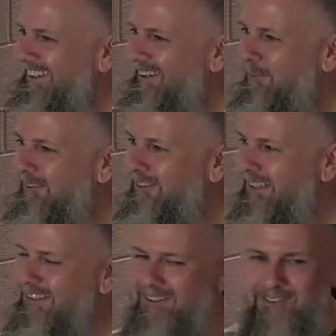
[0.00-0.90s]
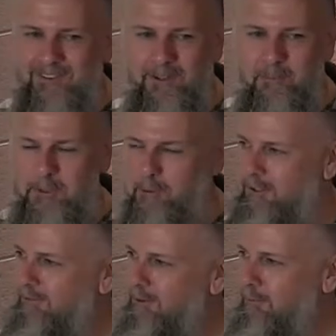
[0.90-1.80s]
Well, see, it's the
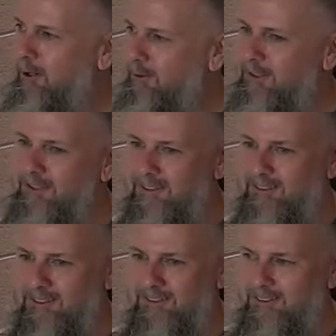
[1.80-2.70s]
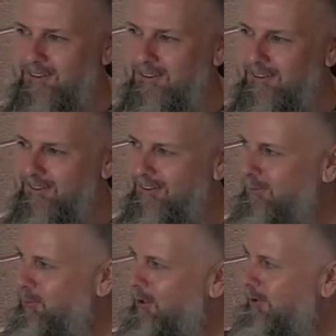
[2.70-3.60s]
beauty of the brownie and
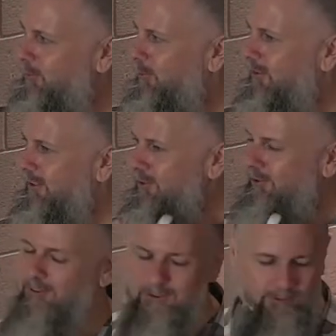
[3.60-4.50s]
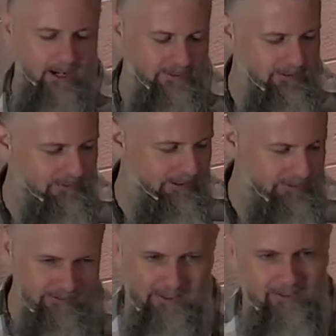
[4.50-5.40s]
the wonderful deliciousness of God's
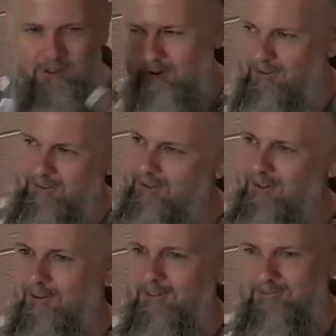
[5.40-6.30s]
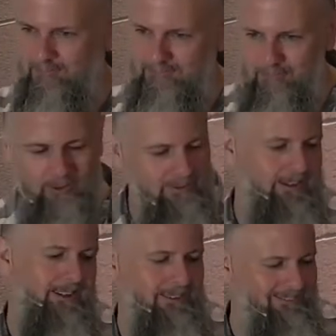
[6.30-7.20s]
salvation. See, it's all works together.